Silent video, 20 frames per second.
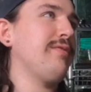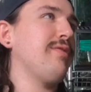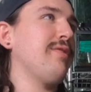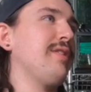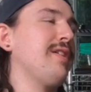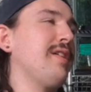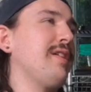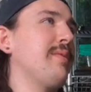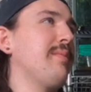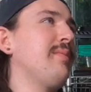for
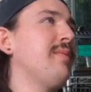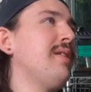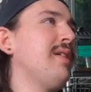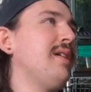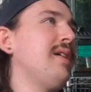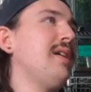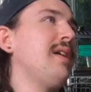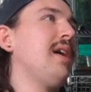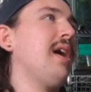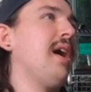them.
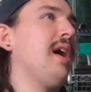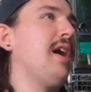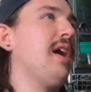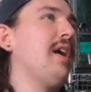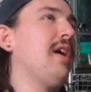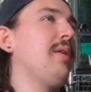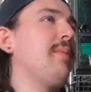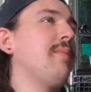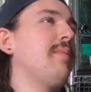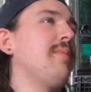
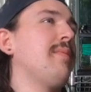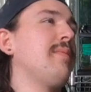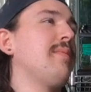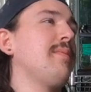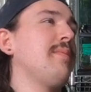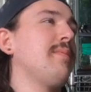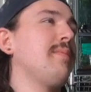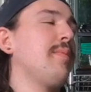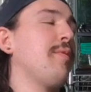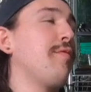
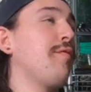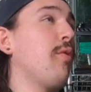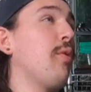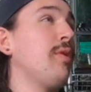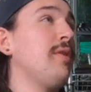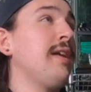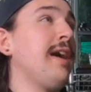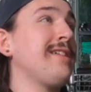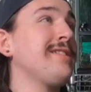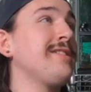
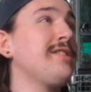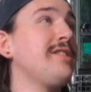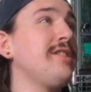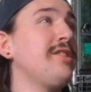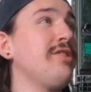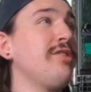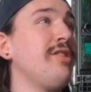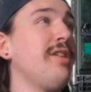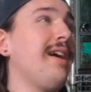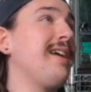Before next
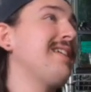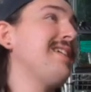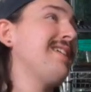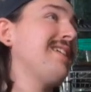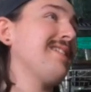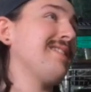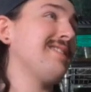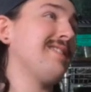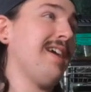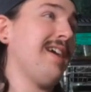year, I
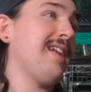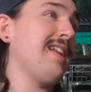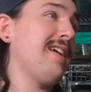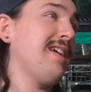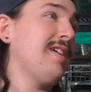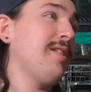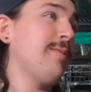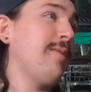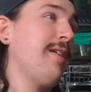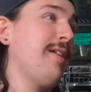need a second
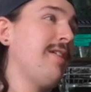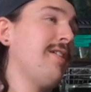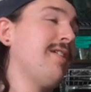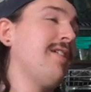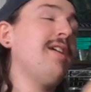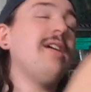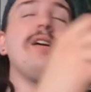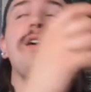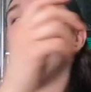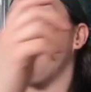
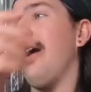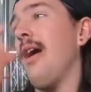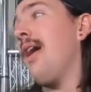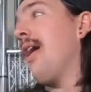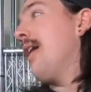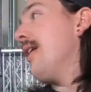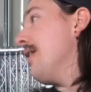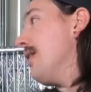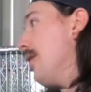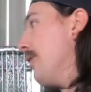incubator
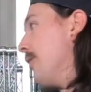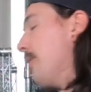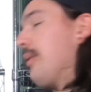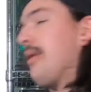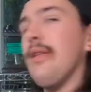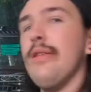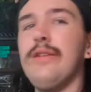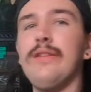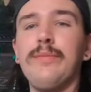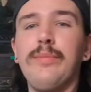and another
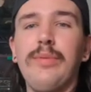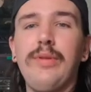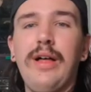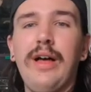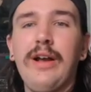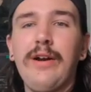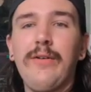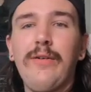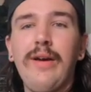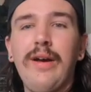one of these
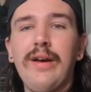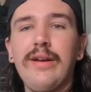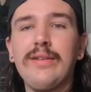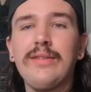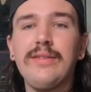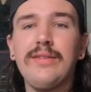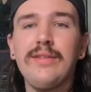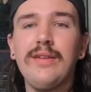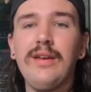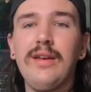black
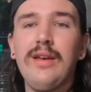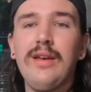racks.